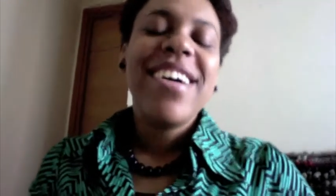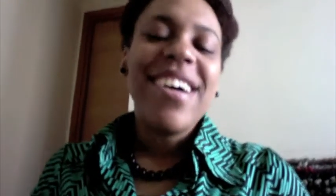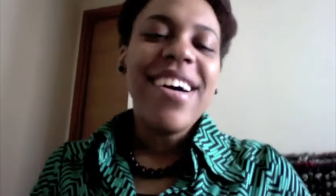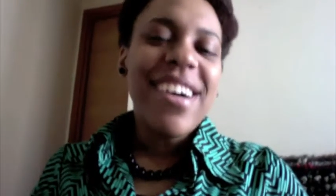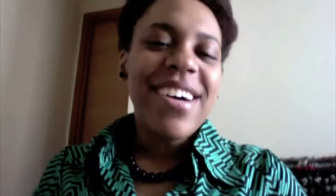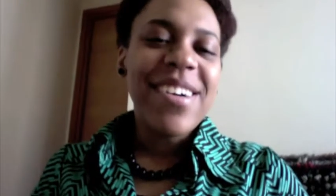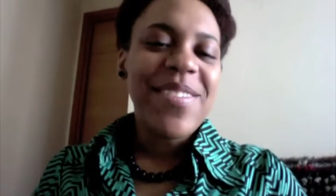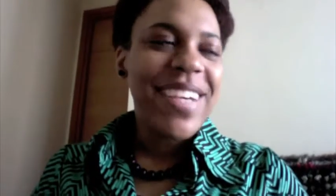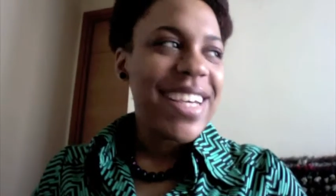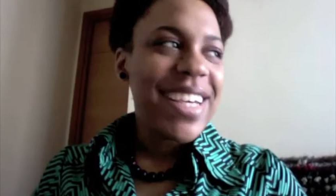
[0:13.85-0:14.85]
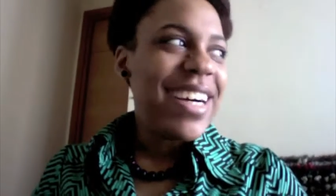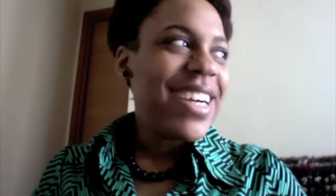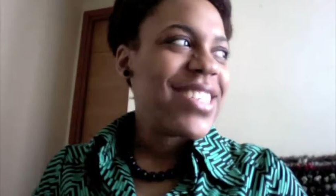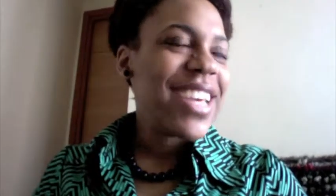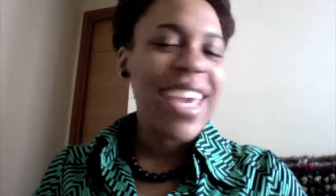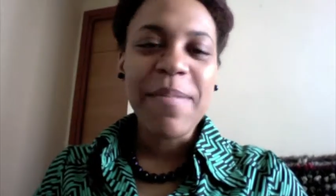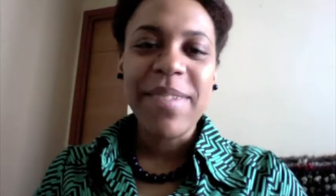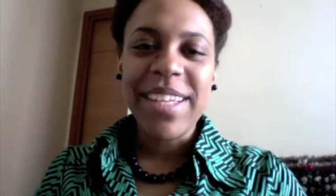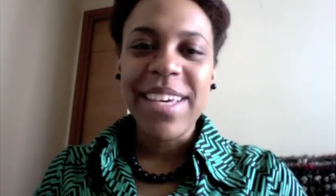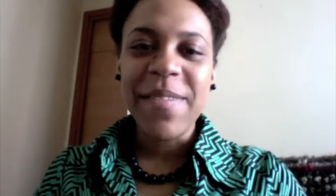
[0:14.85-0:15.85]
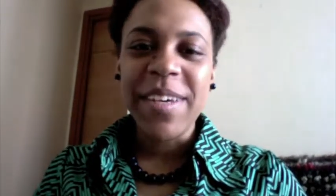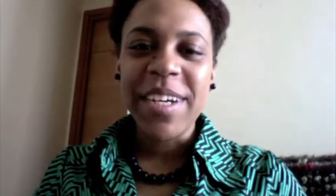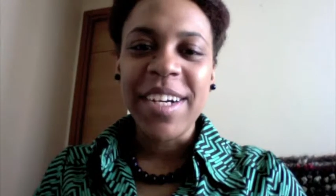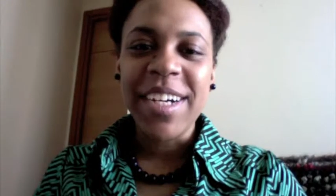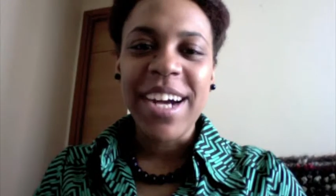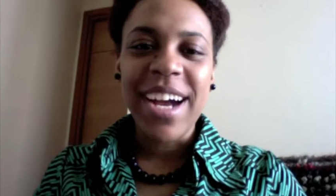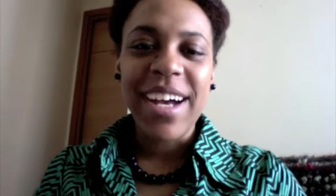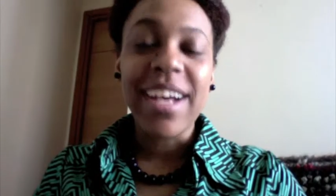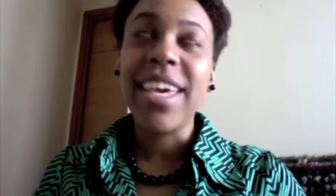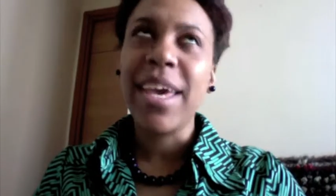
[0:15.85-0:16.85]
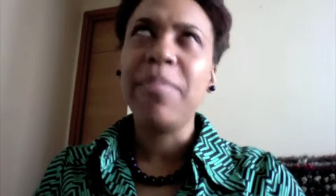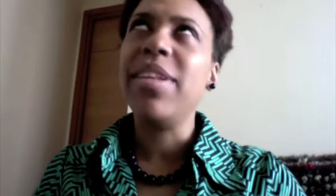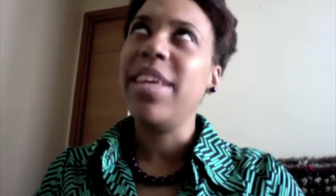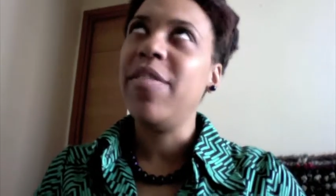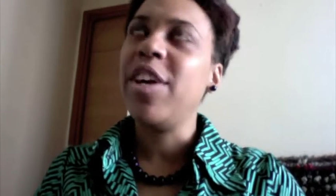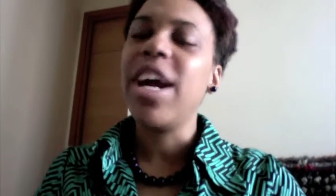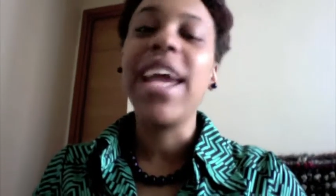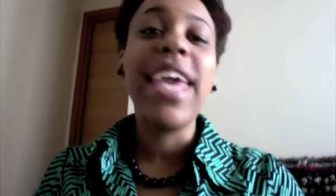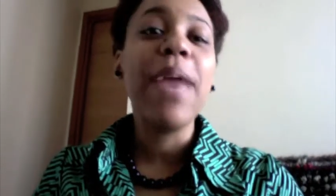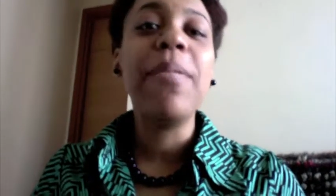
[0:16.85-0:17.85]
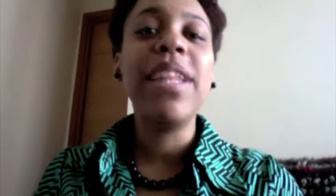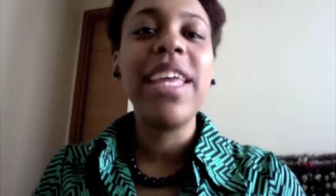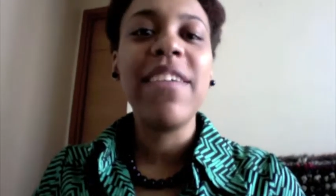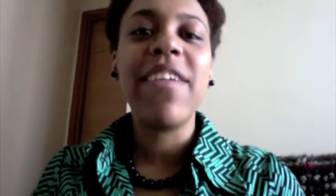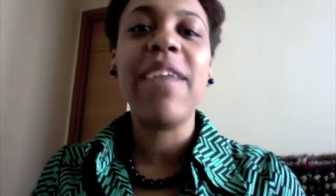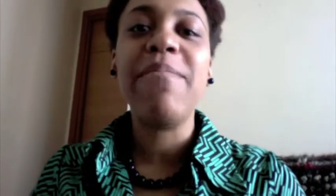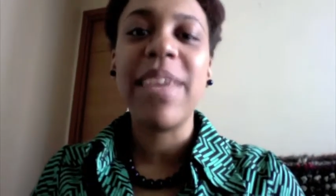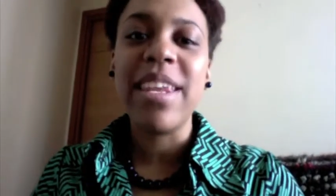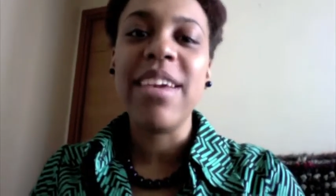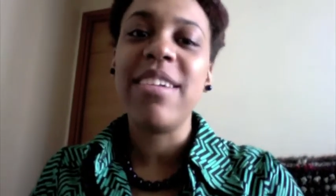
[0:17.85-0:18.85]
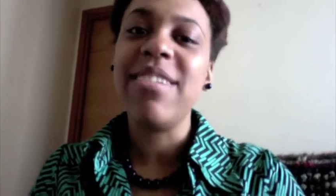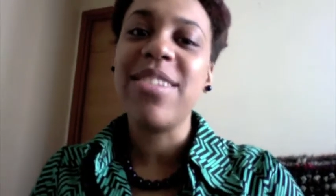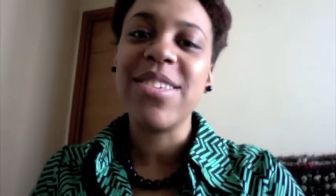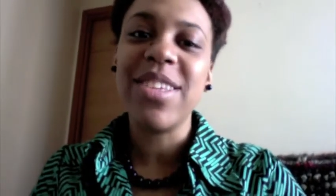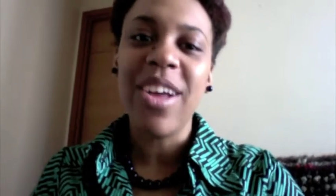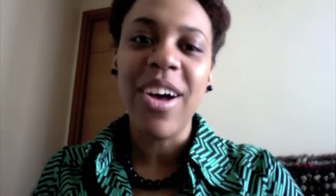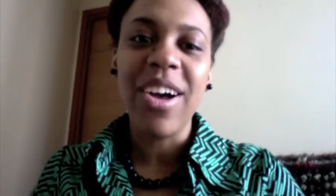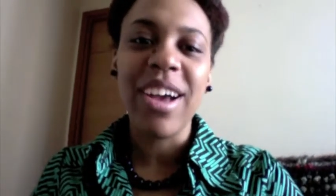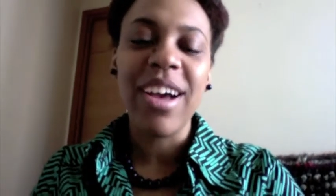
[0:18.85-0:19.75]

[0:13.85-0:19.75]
Oh my gosh, I can't believe here. I can't believe I've been here this long.